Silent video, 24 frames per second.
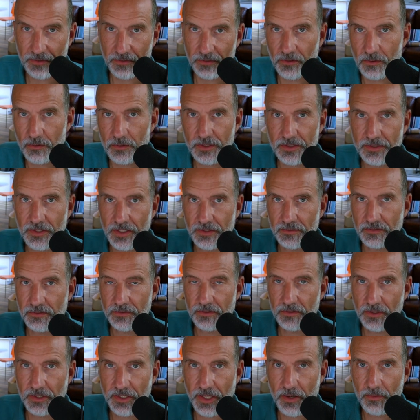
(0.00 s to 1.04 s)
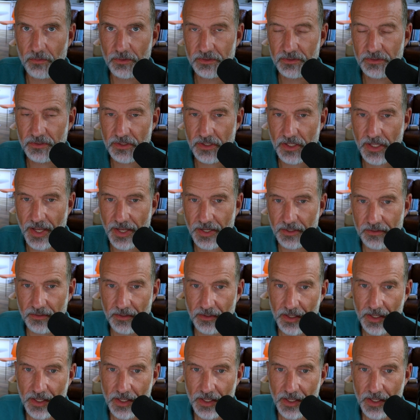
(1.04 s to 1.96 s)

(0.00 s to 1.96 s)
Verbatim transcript: It always has to start out with select